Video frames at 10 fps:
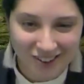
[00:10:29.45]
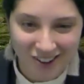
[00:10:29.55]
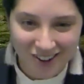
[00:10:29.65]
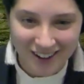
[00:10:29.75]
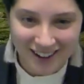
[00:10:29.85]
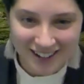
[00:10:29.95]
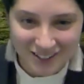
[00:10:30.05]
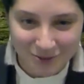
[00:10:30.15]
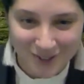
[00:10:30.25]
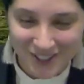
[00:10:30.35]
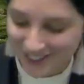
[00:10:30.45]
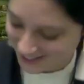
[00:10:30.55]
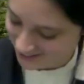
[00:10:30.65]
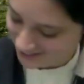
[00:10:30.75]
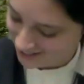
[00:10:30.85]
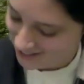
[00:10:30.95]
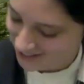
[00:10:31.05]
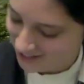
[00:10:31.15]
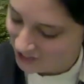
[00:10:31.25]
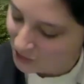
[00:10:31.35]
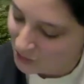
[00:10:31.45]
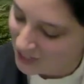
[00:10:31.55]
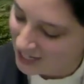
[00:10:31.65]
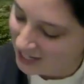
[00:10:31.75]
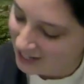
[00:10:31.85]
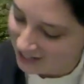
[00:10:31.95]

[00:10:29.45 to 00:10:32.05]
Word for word: all kinds of words. Tweeting.